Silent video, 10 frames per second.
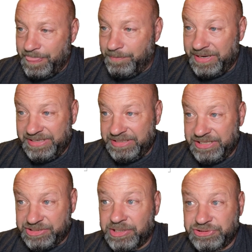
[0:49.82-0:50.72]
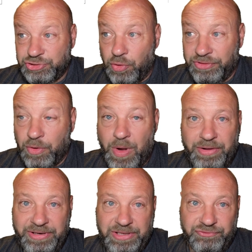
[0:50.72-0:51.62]
But it does show that
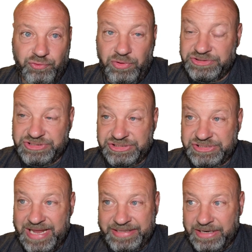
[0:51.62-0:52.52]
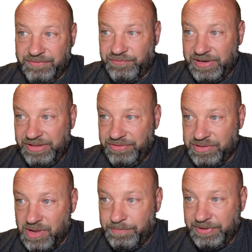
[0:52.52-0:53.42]
quality control is just not there for any of
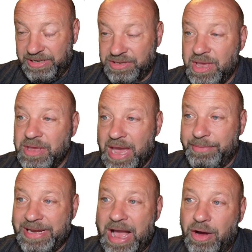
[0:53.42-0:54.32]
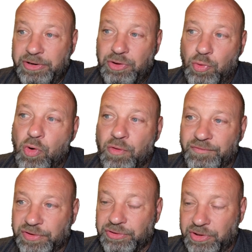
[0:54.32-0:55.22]
these companies. I mean, how do you
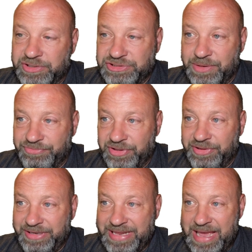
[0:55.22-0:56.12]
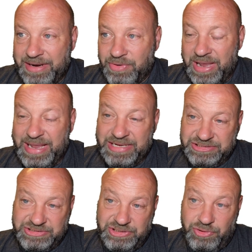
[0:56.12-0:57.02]
overlook something like that? I
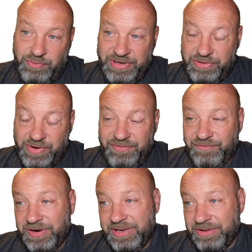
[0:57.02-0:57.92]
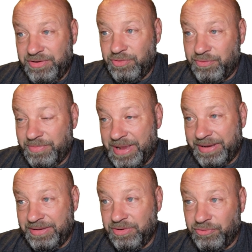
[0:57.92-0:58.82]
guess, when it's right in front of
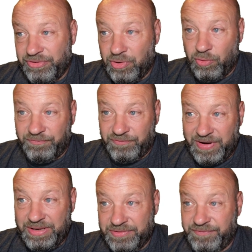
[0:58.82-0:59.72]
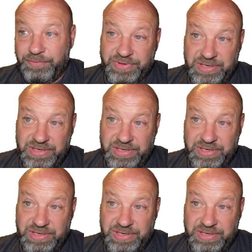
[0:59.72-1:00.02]
you, that old phrase, if it was